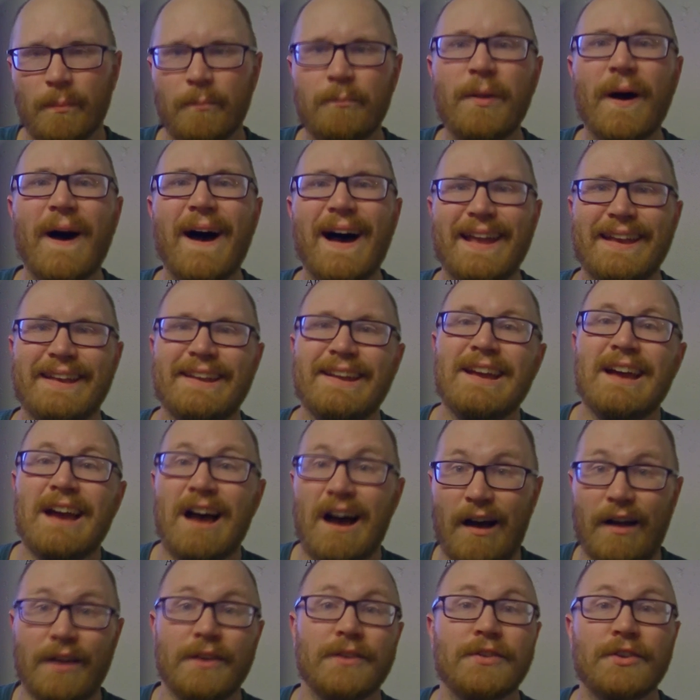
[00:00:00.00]
But
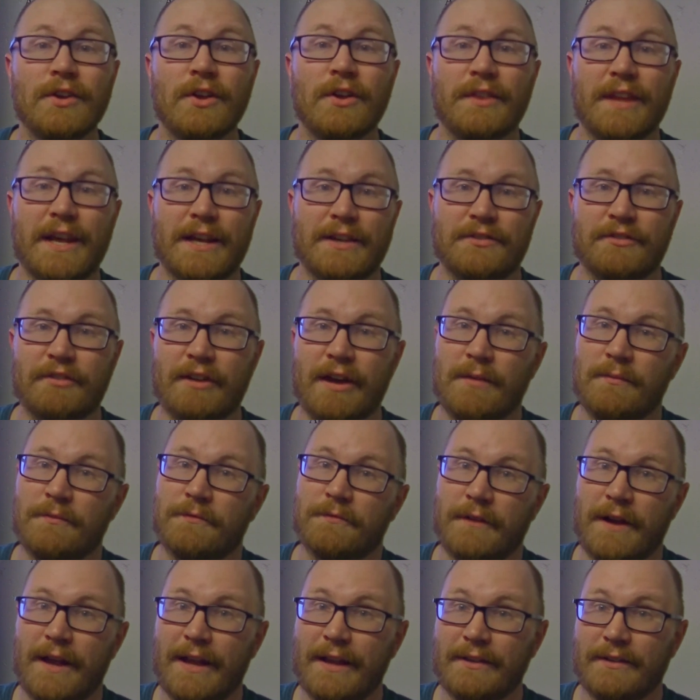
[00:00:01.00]
until next time,
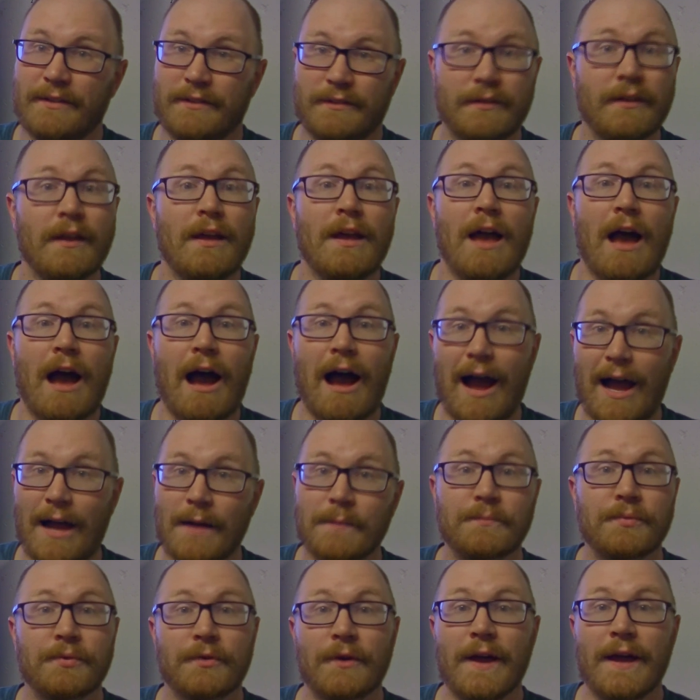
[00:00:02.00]
friends, I
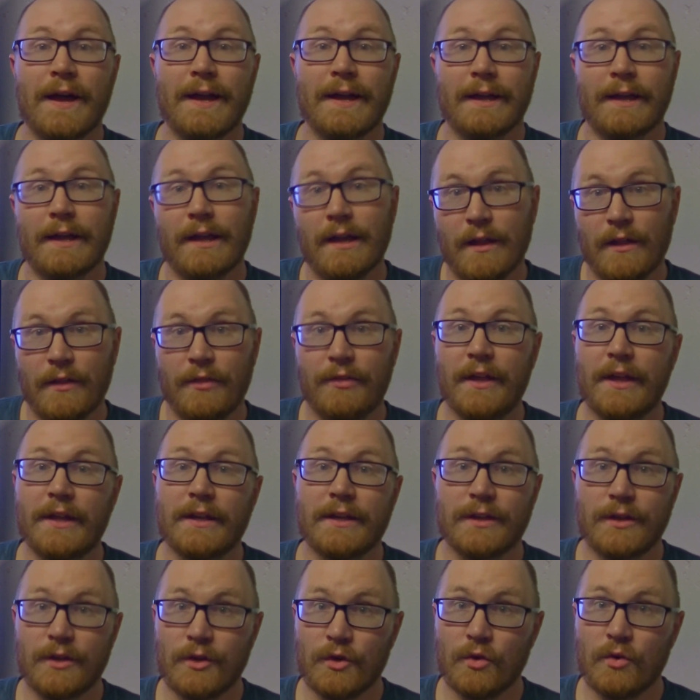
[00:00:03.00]
pray
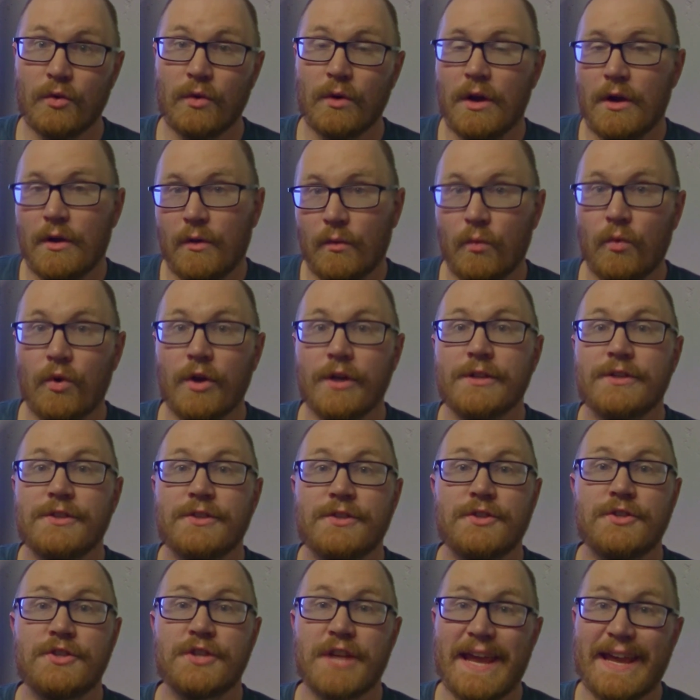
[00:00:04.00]
that you
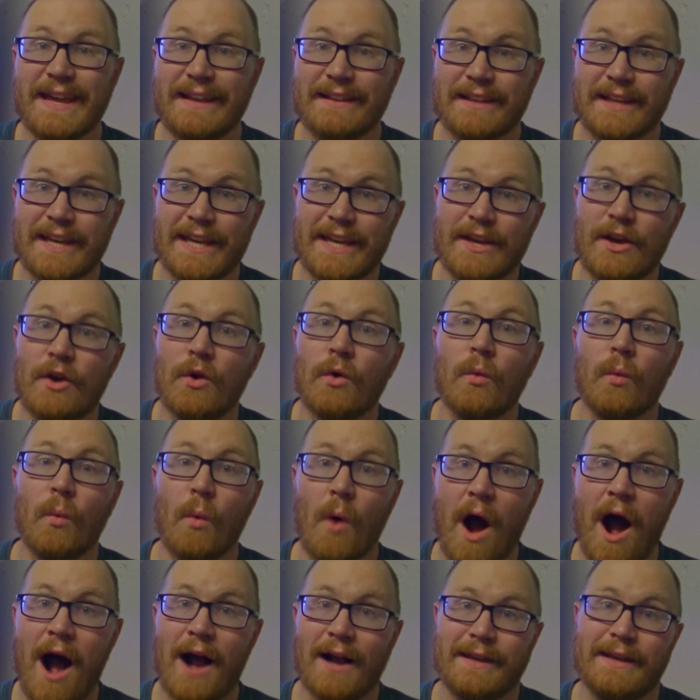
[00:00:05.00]
would daily
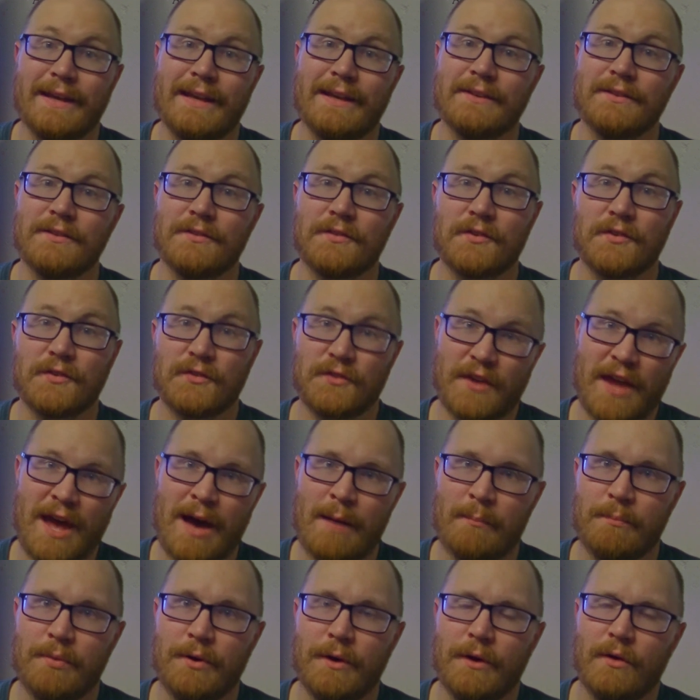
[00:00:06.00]
walk in
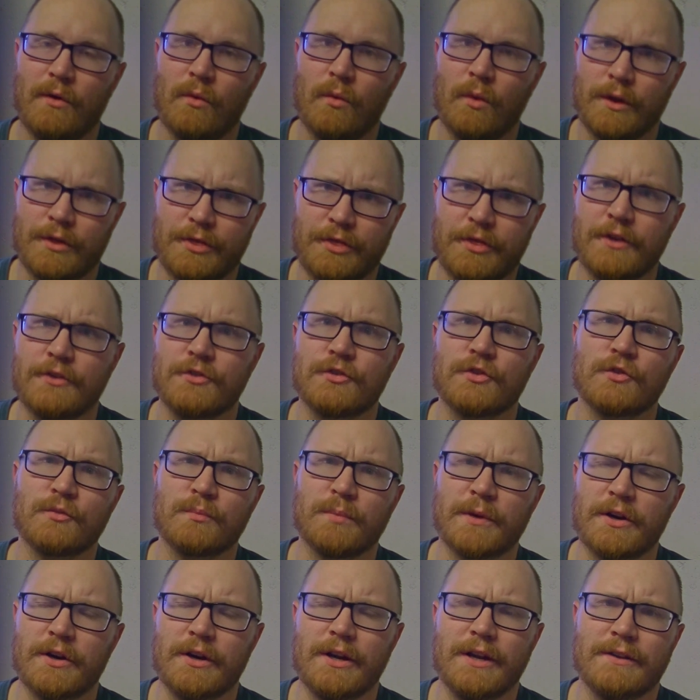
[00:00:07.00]
step with the
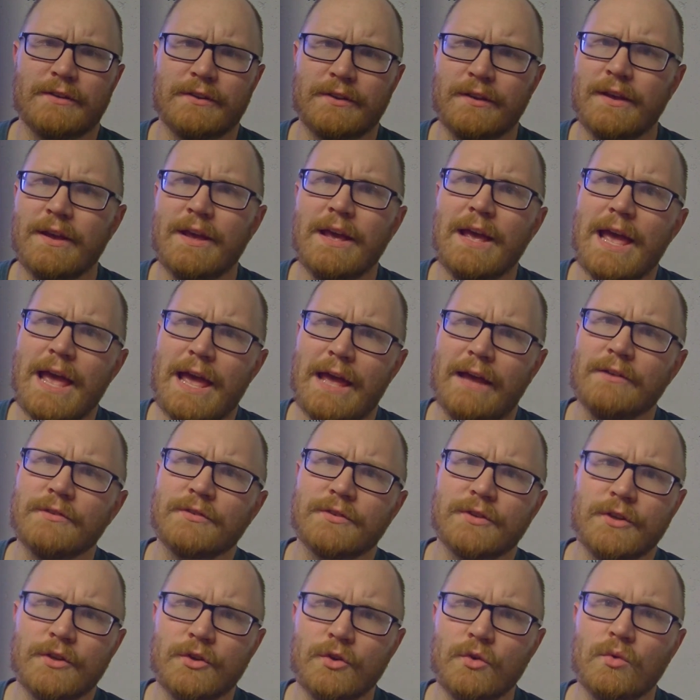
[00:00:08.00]
Spirit
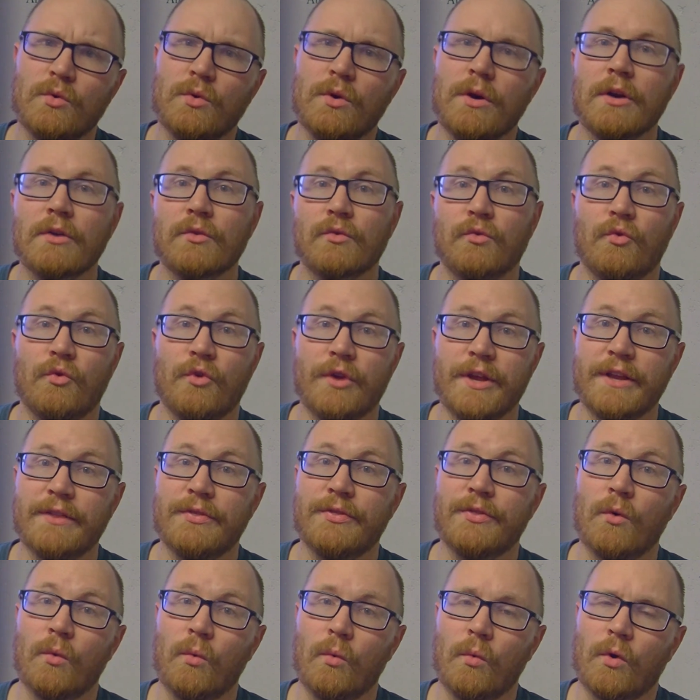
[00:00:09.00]
as you
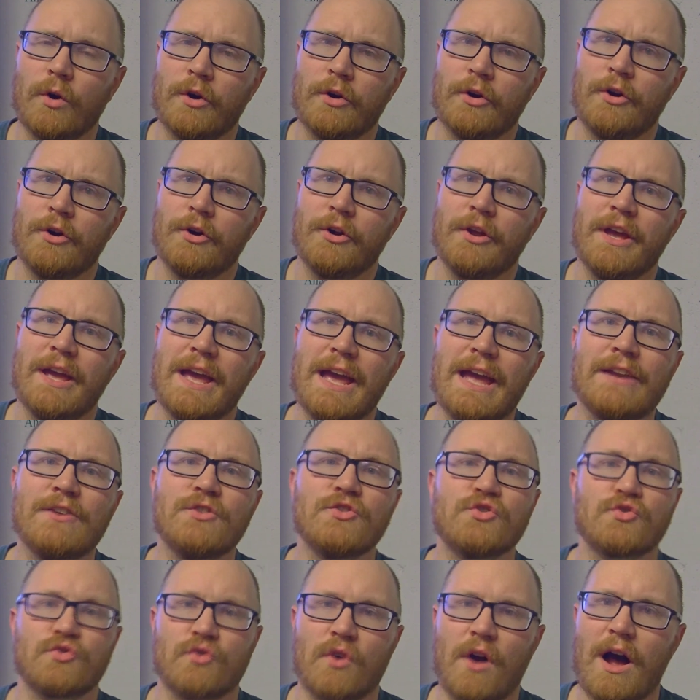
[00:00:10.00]
read the Word and
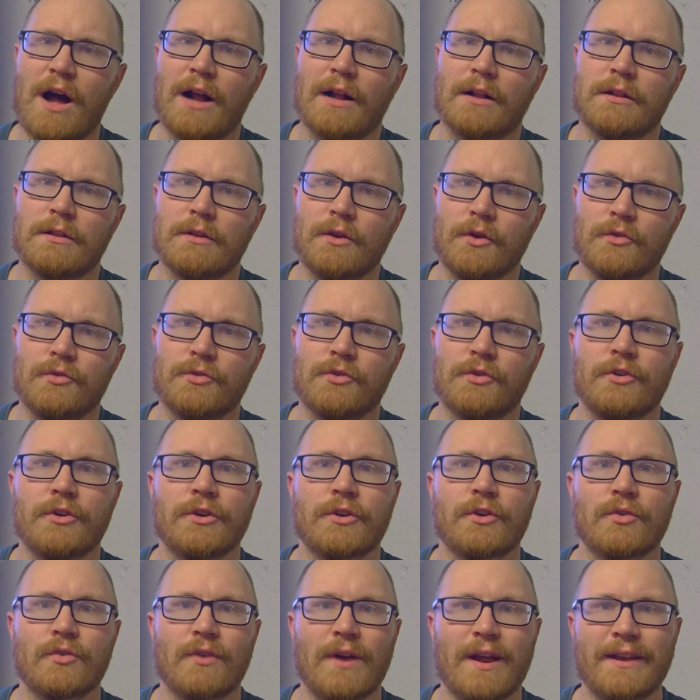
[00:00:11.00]
draw closer to
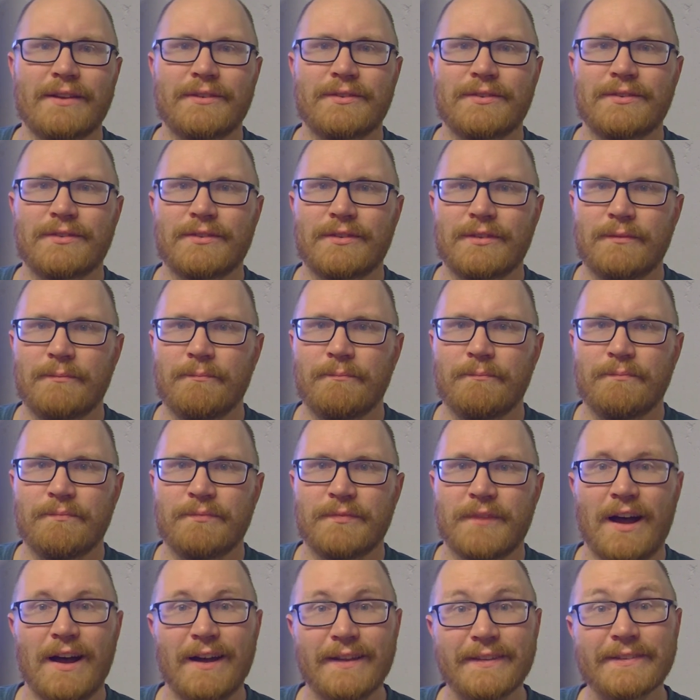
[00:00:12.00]
Christ.
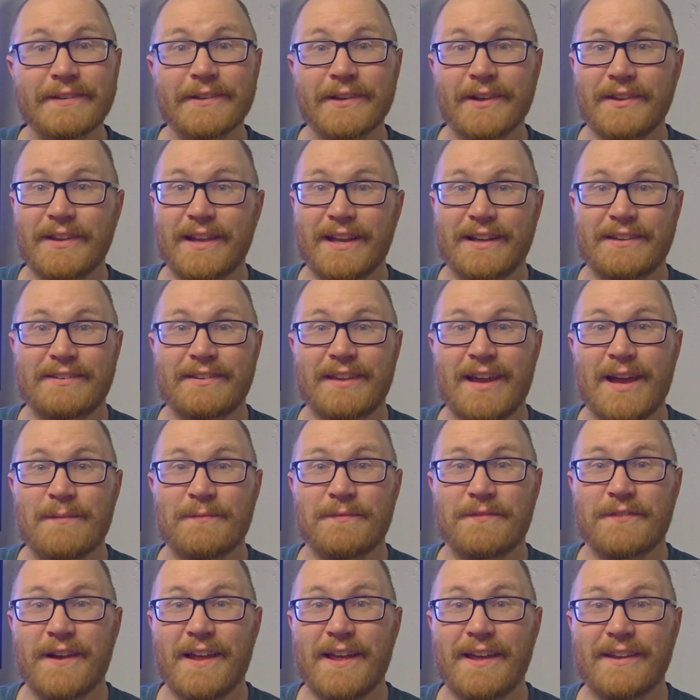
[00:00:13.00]
Until next time,
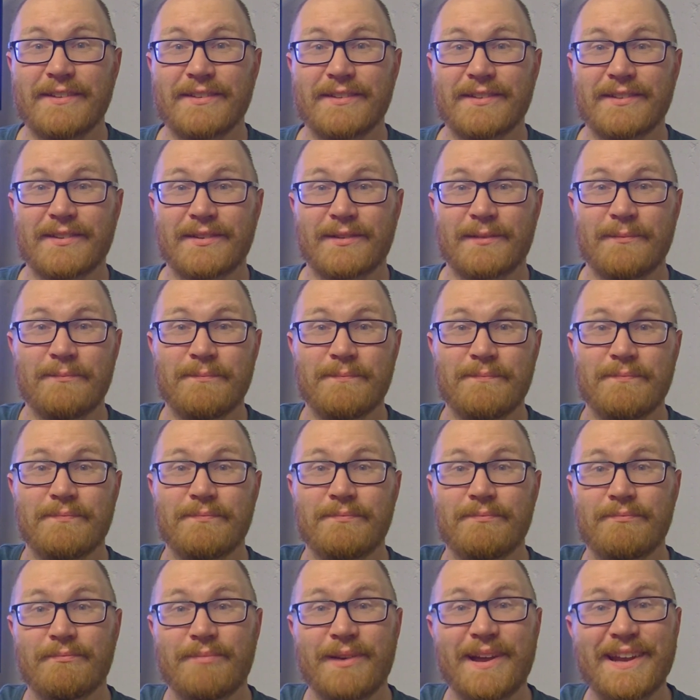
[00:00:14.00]
friends,
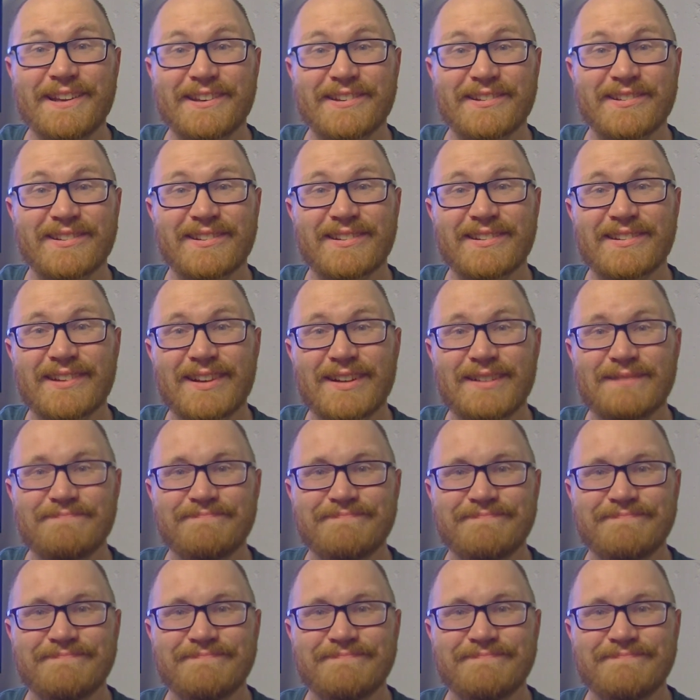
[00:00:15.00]
peace.